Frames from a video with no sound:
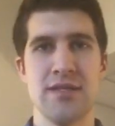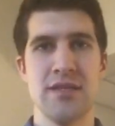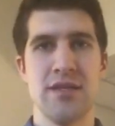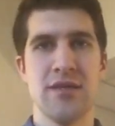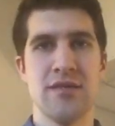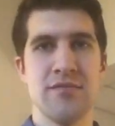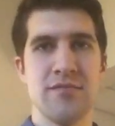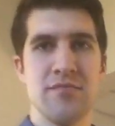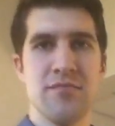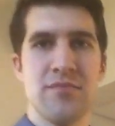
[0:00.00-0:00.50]

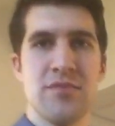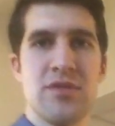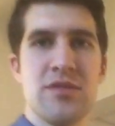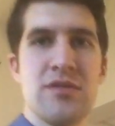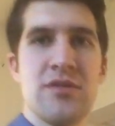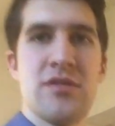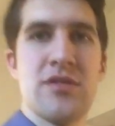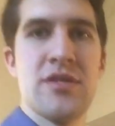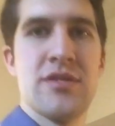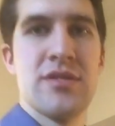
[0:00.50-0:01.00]
I'll just
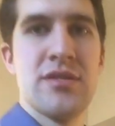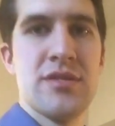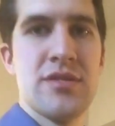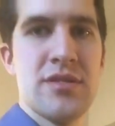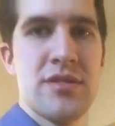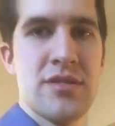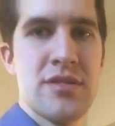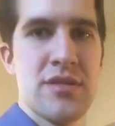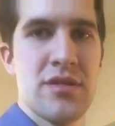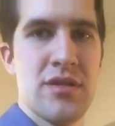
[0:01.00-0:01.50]
adjust this
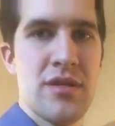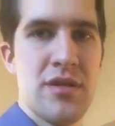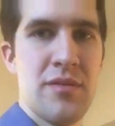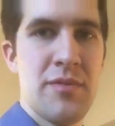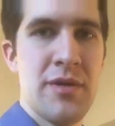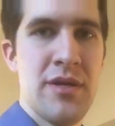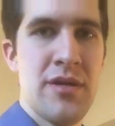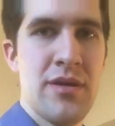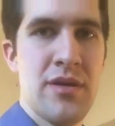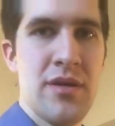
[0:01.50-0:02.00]
just a little bit.